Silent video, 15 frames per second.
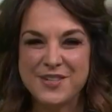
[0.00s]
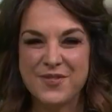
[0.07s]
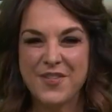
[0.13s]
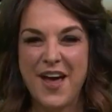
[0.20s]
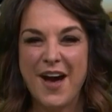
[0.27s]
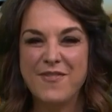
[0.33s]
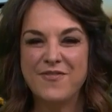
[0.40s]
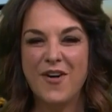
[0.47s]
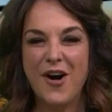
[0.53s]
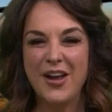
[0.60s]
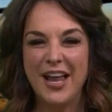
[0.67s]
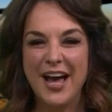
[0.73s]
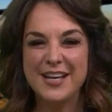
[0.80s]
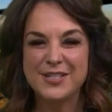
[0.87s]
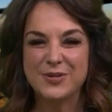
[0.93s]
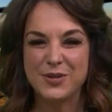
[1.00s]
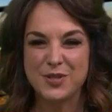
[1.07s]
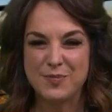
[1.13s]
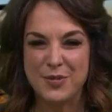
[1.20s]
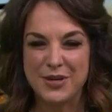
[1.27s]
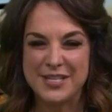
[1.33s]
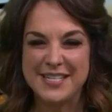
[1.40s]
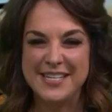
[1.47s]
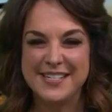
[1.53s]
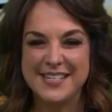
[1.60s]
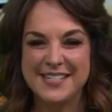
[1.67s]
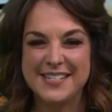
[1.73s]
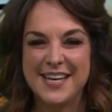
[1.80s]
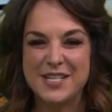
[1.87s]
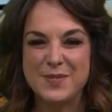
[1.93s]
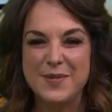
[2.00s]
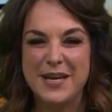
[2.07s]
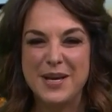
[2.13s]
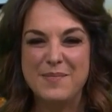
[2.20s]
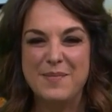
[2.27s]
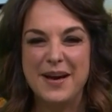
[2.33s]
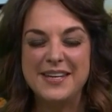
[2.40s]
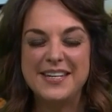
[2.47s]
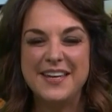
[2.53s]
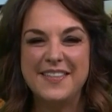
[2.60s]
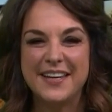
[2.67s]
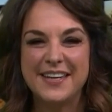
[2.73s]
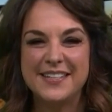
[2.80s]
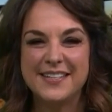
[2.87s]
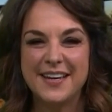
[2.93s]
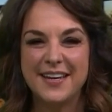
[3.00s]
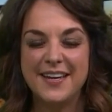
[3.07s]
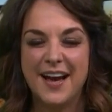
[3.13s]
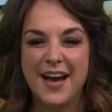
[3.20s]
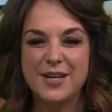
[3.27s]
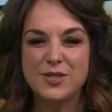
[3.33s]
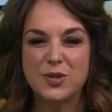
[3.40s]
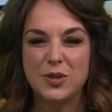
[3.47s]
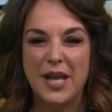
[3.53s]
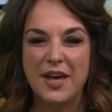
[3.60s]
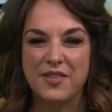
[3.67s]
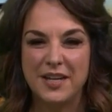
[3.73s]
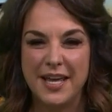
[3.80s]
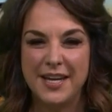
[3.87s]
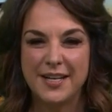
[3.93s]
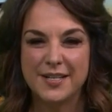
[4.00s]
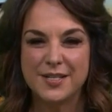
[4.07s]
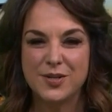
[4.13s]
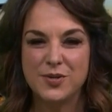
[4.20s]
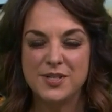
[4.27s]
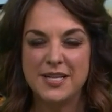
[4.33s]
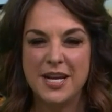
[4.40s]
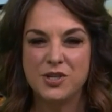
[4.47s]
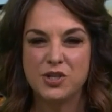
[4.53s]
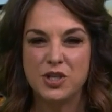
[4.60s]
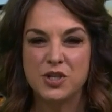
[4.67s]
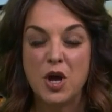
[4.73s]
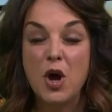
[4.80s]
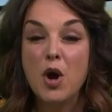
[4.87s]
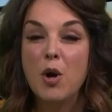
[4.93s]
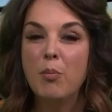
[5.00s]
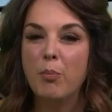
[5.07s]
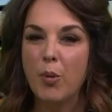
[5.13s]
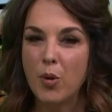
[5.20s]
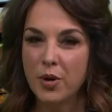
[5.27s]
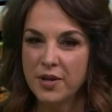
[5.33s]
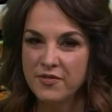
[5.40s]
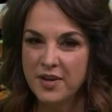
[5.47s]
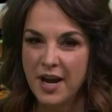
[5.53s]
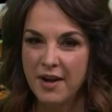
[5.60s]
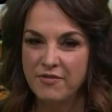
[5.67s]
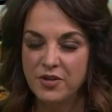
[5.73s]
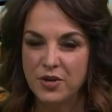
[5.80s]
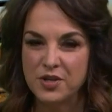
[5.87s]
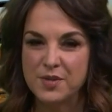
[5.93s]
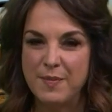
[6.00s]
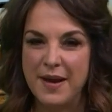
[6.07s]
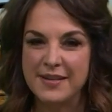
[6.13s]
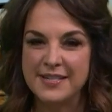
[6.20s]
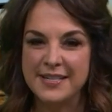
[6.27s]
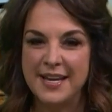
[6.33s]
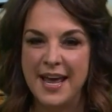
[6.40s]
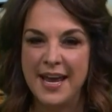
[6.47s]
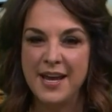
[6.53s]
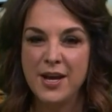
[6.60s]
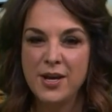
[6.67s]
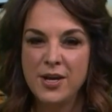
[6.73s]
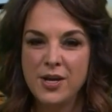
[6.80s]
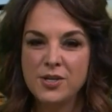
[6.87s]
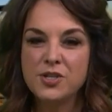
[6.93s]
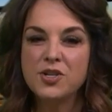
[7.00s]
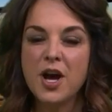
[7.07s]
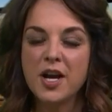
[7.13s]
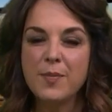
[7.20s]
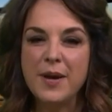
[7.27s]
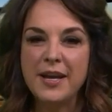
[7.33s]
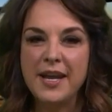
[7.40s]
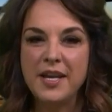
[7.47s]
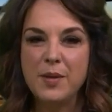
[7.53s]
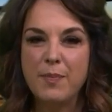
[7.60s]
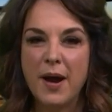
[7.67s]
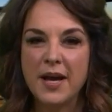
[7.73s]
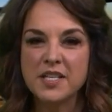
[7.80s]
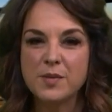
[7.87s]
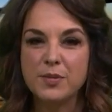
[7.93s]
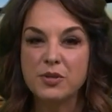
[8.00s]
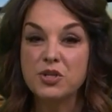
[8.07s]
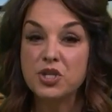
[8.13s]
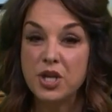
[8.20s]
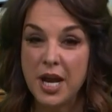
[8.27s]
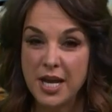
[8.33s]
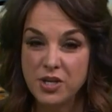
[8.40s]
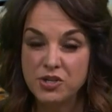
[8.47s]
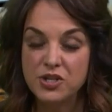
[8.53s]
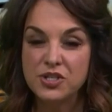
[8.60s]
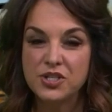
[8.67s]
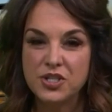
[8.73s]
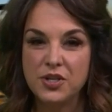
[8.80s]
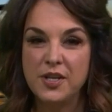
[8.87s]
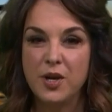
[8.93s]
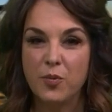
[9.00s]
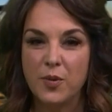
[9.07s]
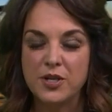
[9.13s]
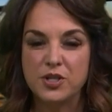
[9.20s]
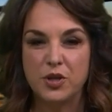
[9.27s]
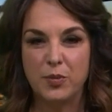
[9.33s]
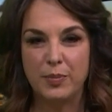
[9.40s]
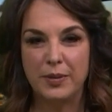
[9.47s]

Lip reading: for the fall high school sports season set to begin Monday, the Kentucky High School Athletic Association's Board of Governors met today to talk about any possible changes to the original